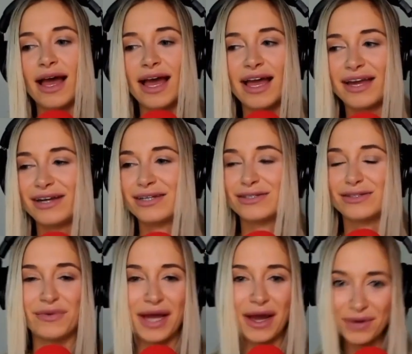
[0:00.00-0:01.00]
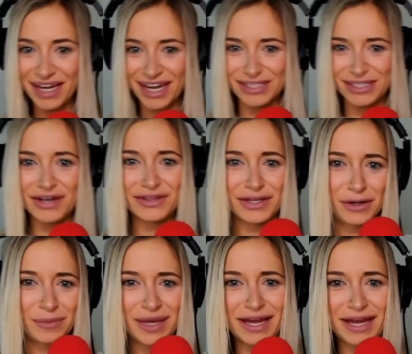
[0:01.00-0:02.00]
And so now I want to get into a
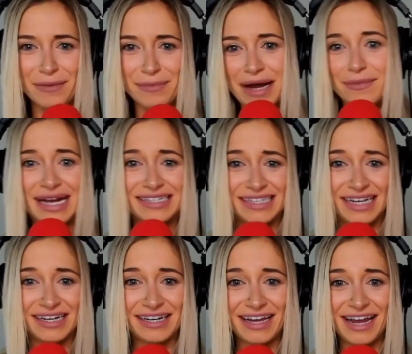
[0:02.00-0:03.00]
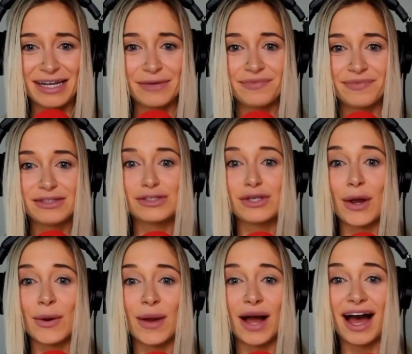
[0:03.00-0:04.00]
little bit about my day-to-day.
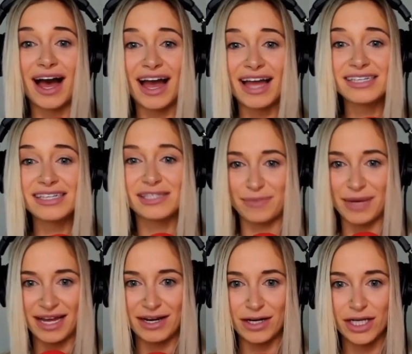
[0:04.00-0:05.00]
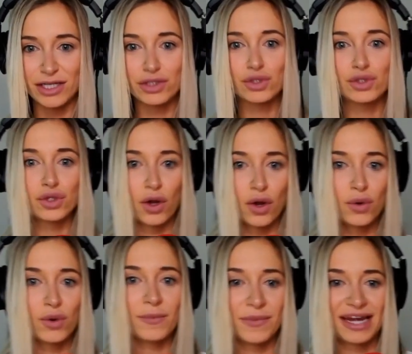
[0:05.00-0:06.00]
So I spend
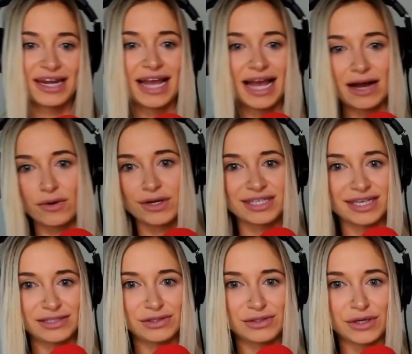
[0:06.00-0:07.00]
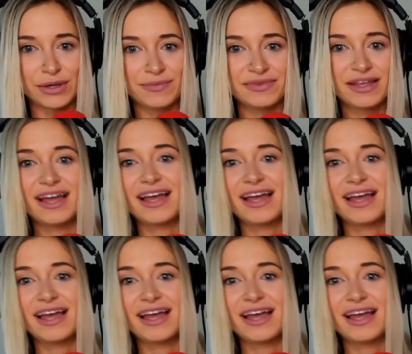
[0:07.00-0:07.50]
so many hours in Zoom.